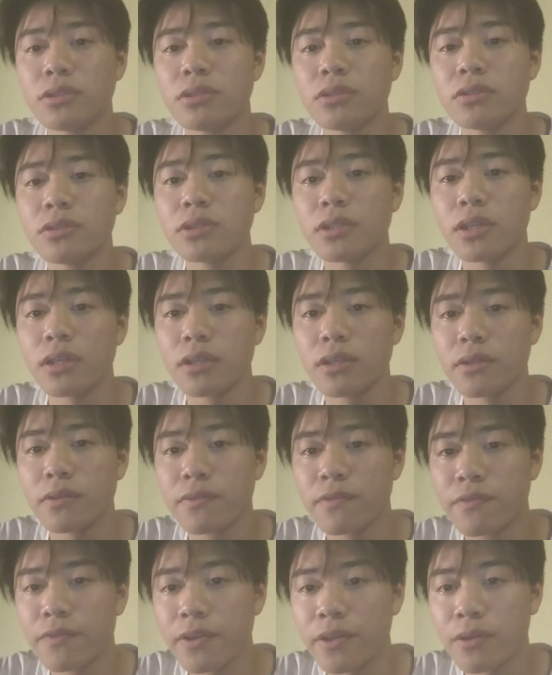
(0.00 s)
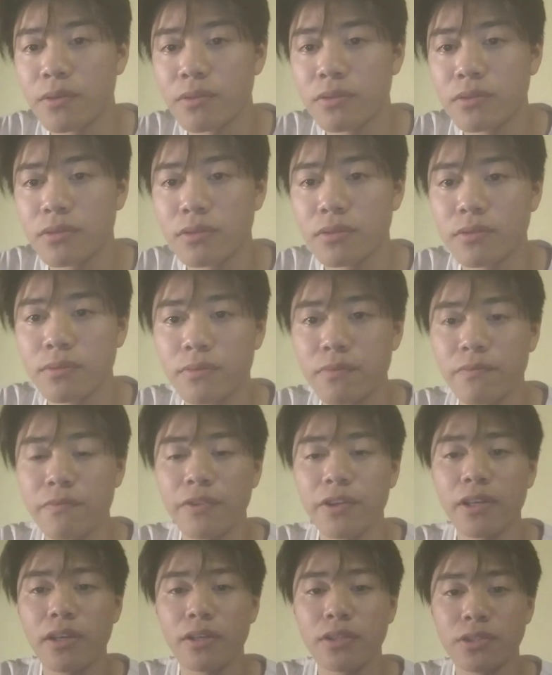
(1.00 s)
to the field.
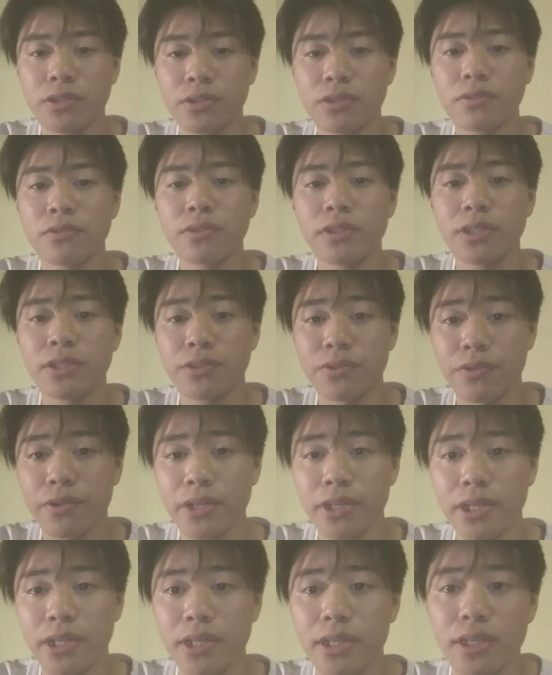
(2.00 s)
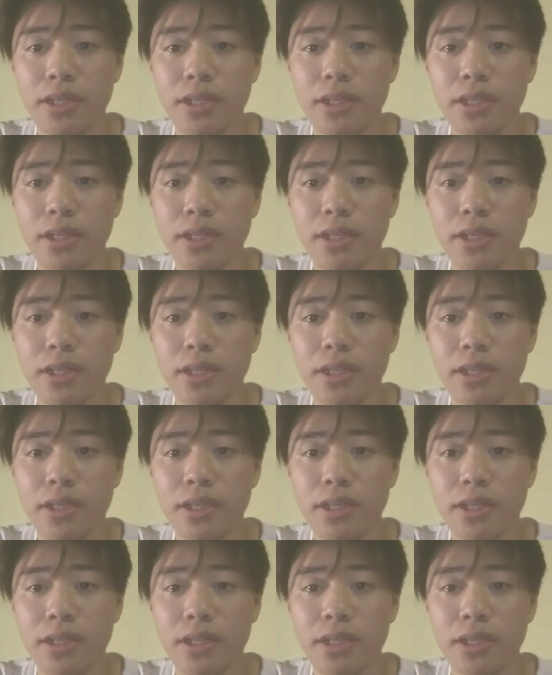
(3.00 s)
Figure 2 and 3.